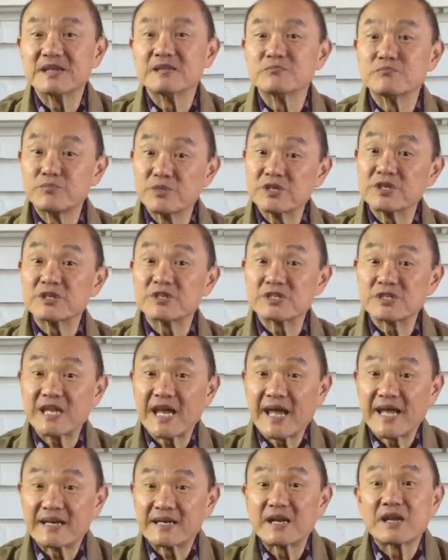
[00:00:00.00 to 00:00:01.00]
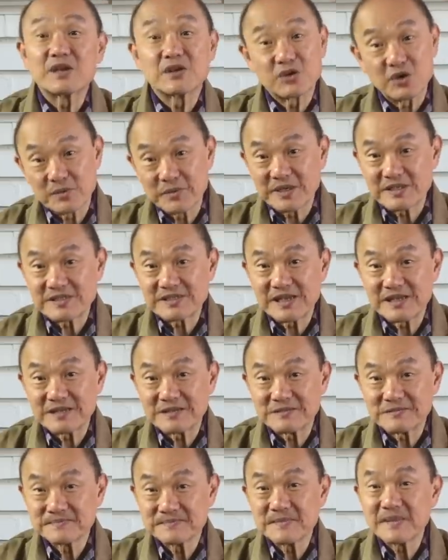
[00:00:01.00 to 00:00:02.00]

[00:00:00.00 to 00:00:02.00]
in British tan Chromexcel.